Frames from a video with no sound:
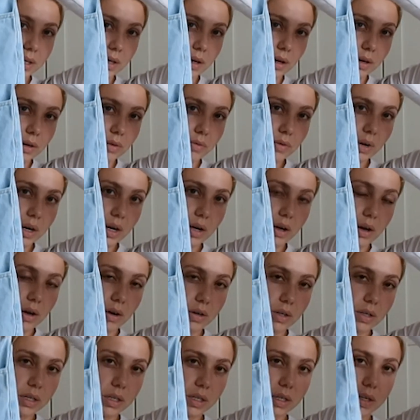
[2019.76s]
They're kind of like
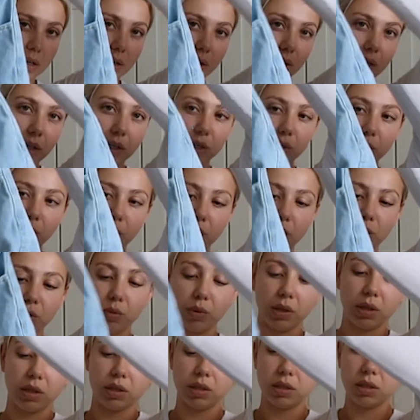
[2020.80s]
longer. They're not like short
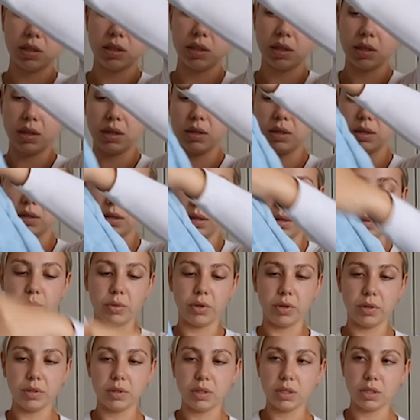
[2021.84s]
shorts,
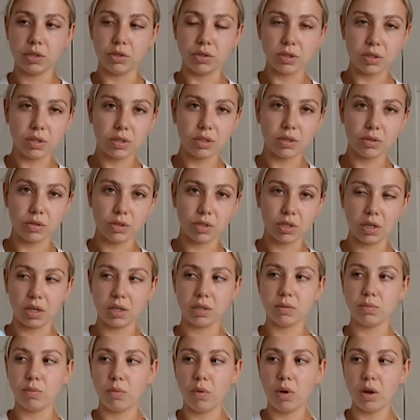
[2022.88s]
but they're just such a
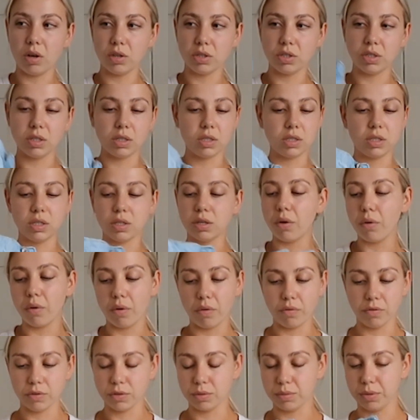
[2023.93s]
nice wash and they're so
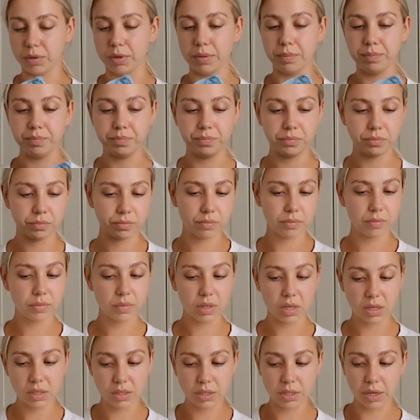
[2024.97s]
comfortable.
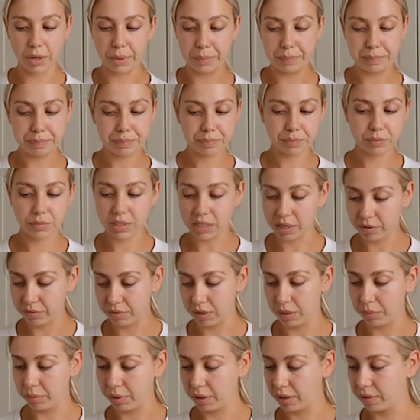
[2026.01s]
So
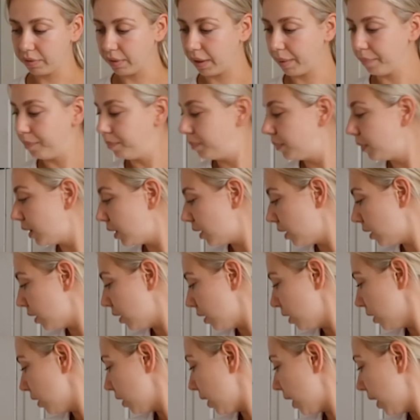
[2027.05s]
definitely bring them.
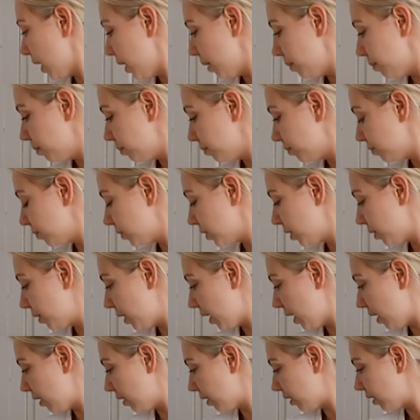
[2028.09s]
Um. So
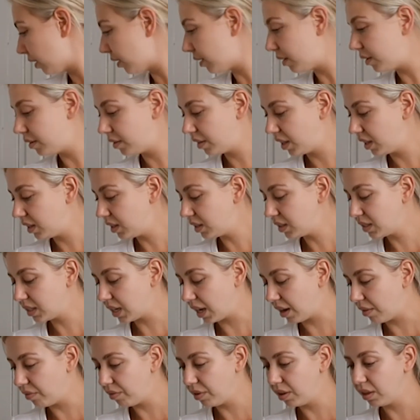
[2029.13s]
yeah, I think that's
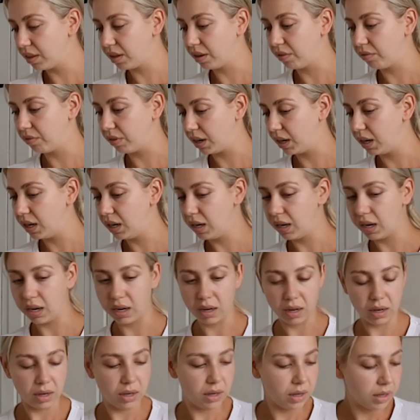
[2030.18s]
everything
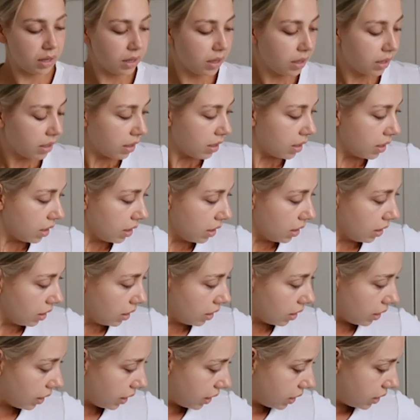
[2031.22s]
really.
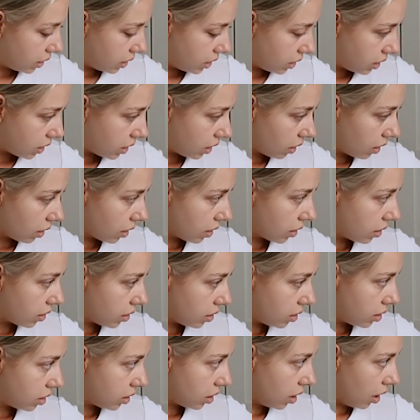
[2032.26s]
I
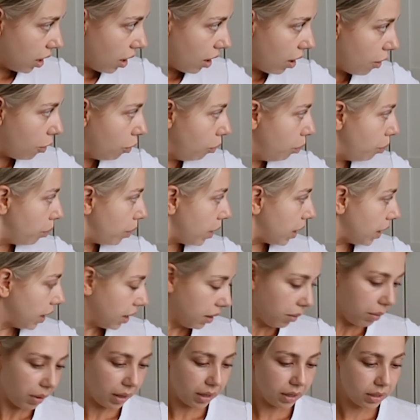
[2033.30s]
hope
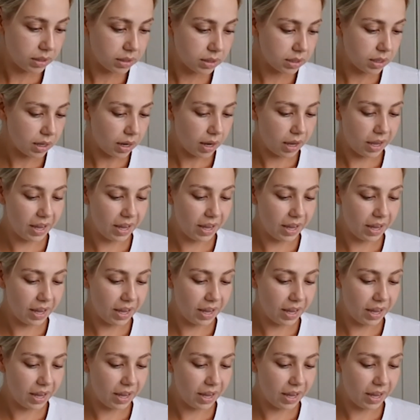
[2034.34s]
anyways